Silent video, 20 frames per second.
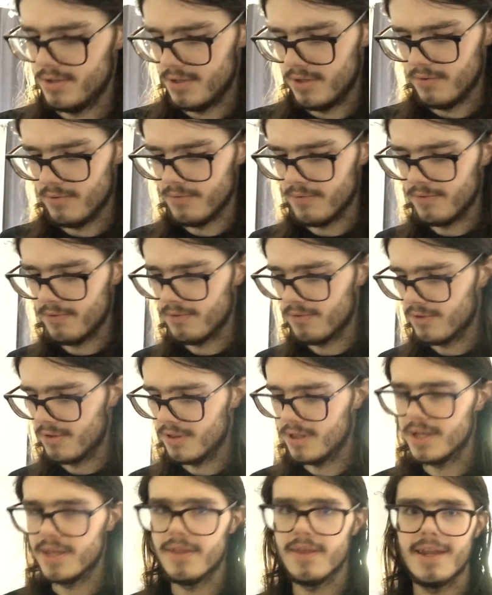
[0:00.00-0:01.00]
it was
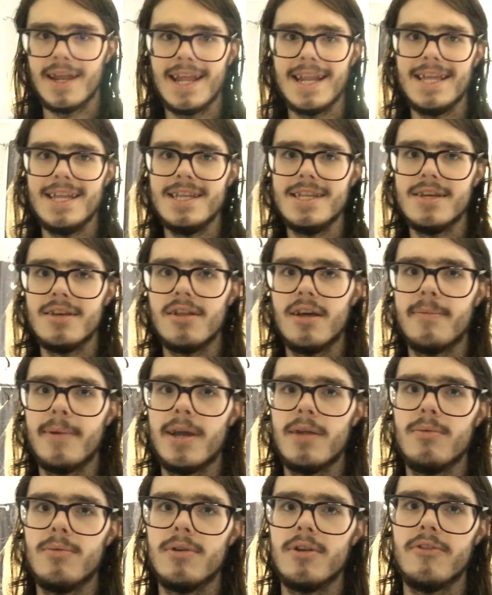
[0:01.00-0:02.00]
clear that any deal I
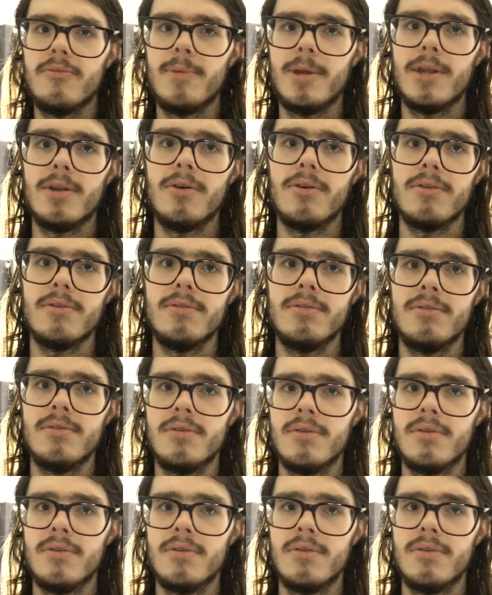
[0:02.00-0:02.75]
made wouldn't have been honoured.